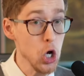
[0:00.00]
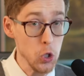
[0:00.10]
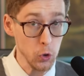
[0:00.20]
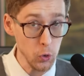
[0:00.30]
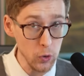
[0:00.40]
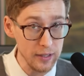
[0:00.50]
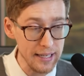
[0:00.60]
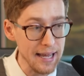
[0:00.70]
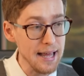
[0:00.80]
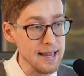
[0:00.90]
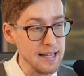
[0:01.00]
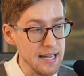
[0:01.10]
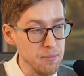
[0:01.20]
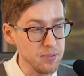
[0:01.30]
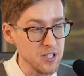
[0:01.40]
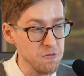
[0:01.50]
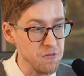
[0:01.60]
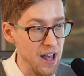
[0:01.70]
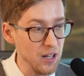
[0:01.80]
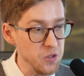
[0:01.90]
Crudely, the net present
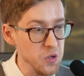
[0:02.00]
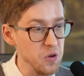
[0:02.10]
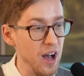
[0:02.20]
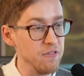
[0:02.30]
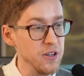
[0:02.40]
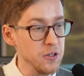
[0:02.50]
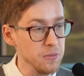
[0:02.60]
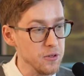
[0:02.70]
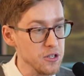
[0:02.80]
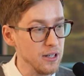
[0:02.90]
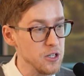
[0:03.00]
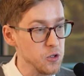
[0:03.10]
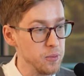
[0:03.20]
value of a commercialized